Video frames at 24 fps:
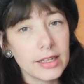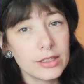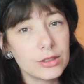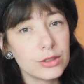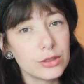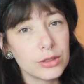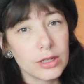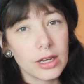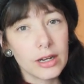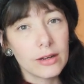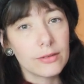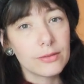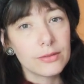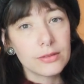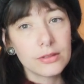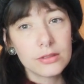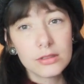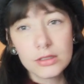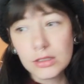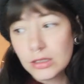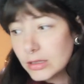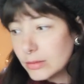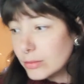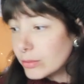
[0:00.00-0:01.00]
I do have
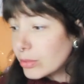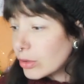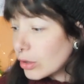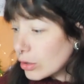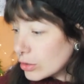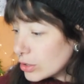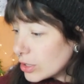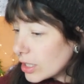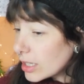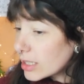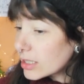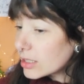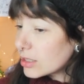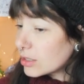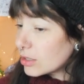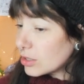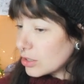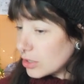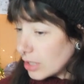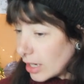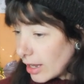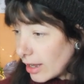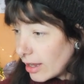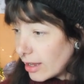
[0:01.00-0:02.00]
some projects to
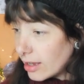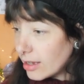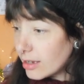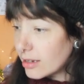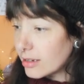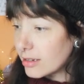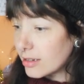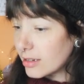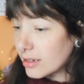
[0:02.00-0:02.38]
share.